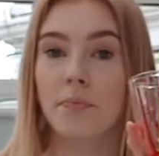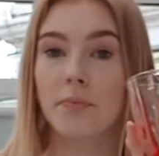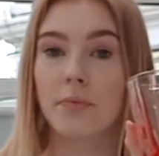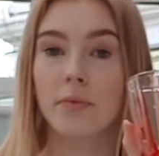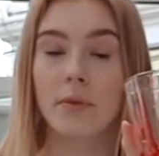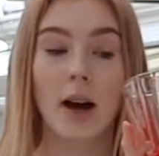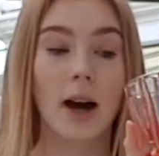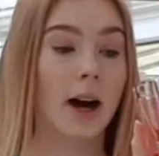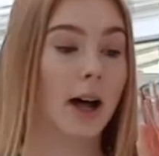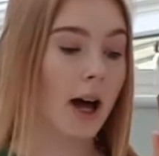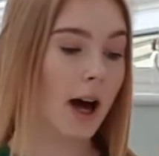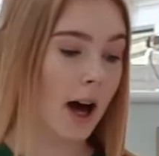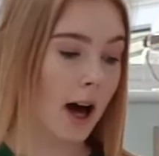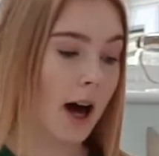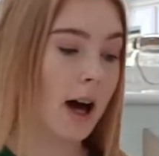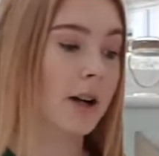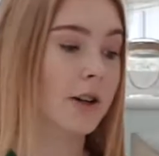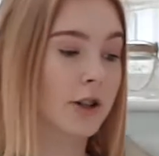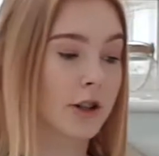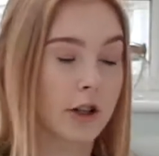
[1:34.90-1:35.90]
That
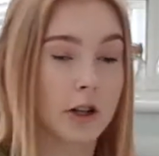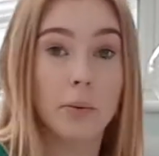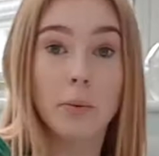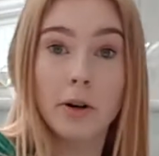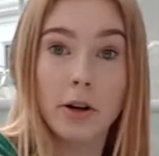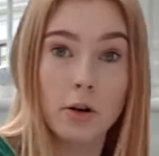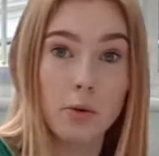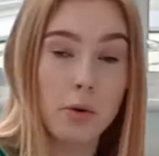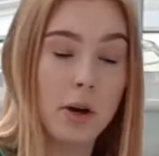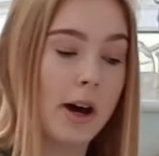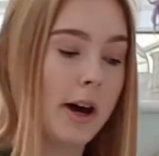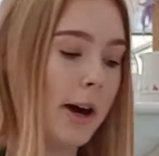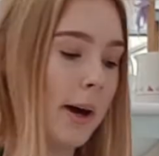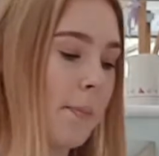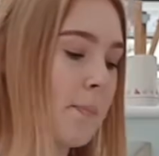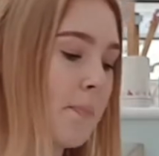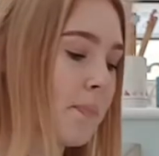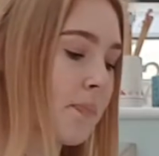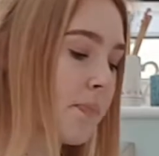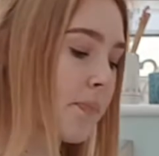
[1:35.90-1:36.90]
actually went okay.
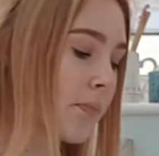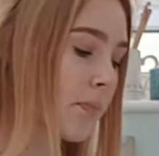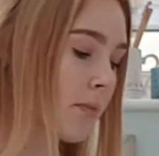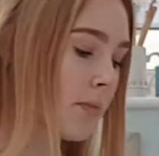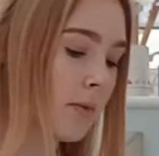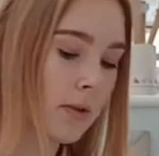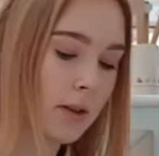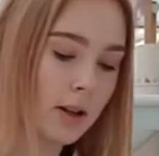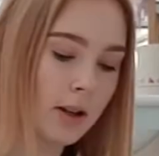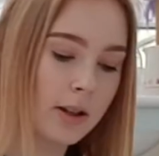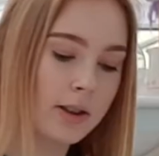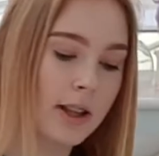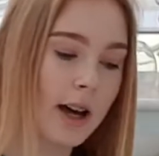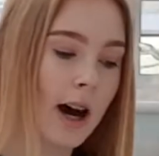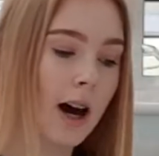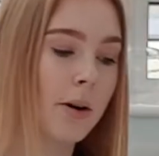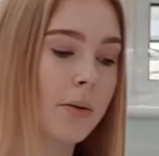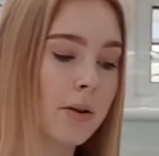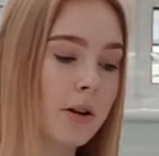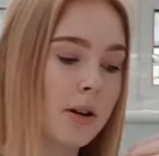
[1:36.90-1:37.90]

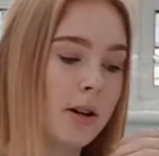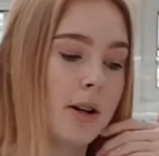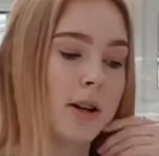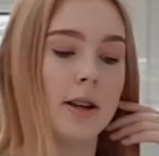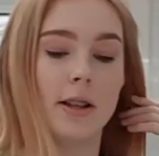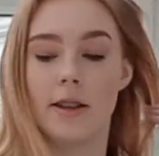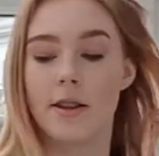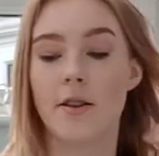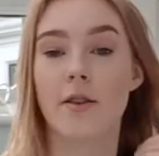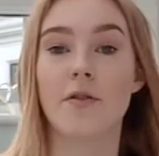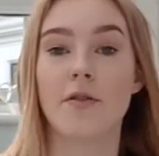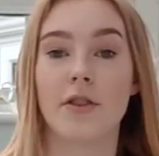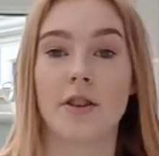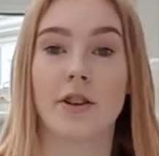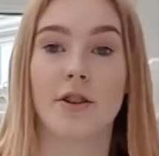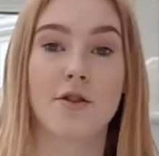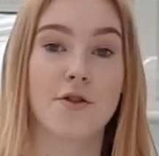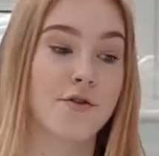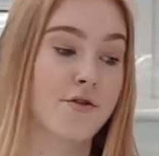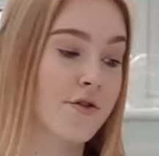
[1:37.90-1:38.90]
Now, this is for the
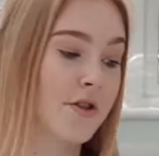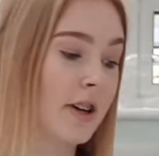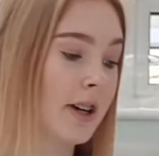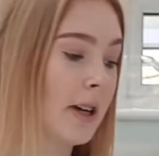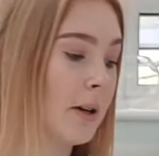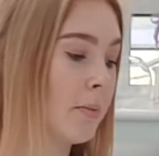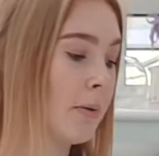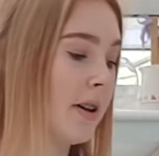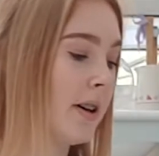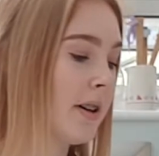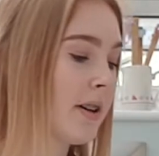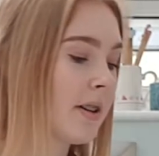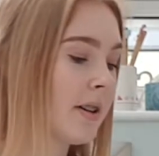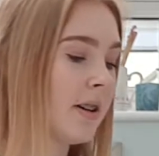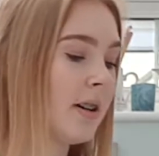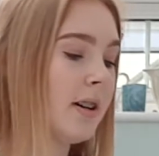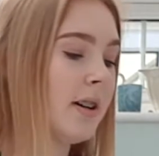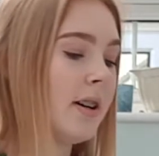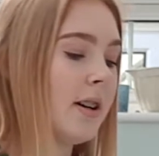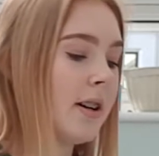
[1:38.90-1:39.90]
tricky bit. I'm
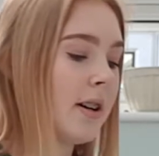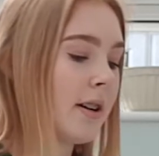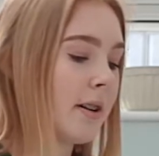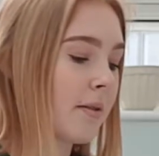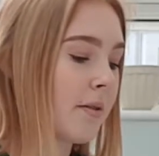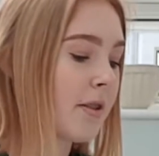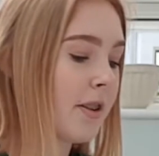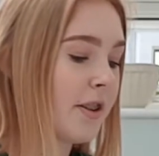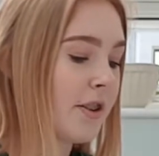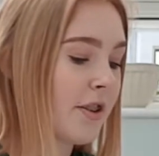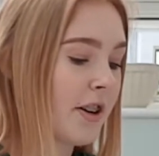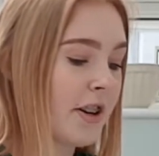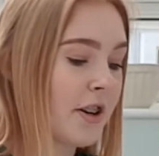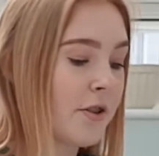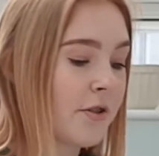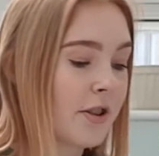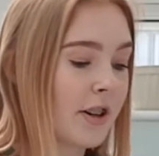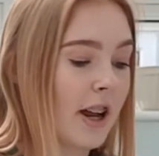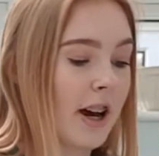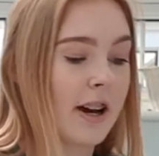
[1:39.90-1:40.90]
going to try and
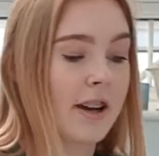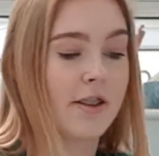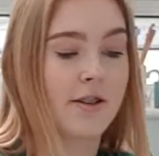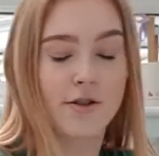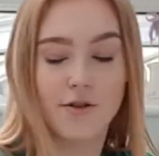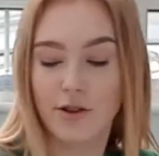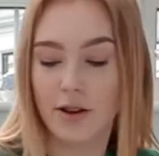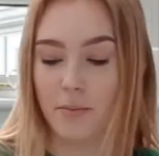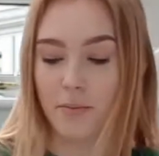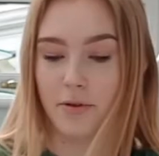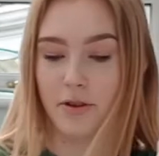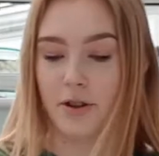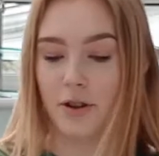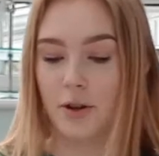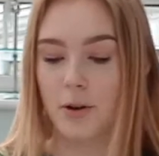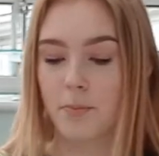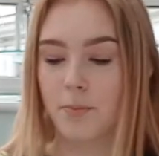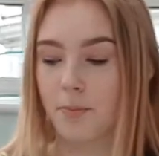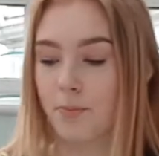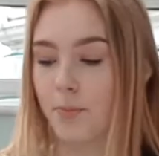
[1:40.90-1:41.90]
use an ice cream
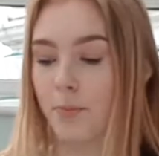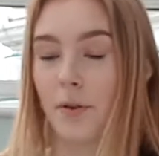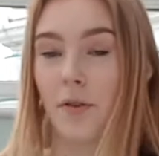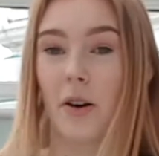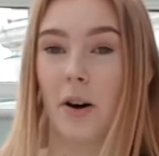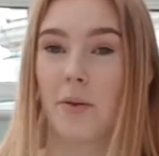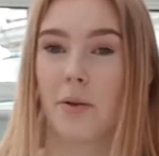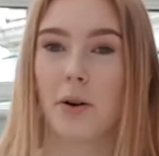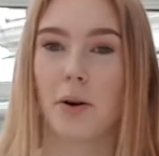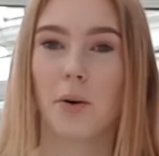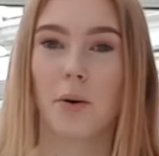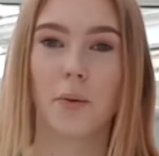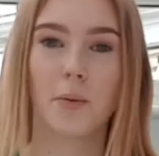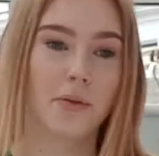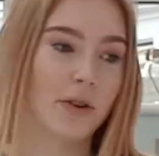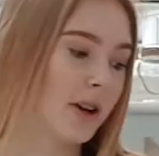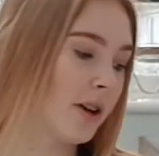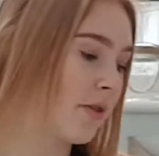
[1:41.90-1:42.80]
scoop without it hopefully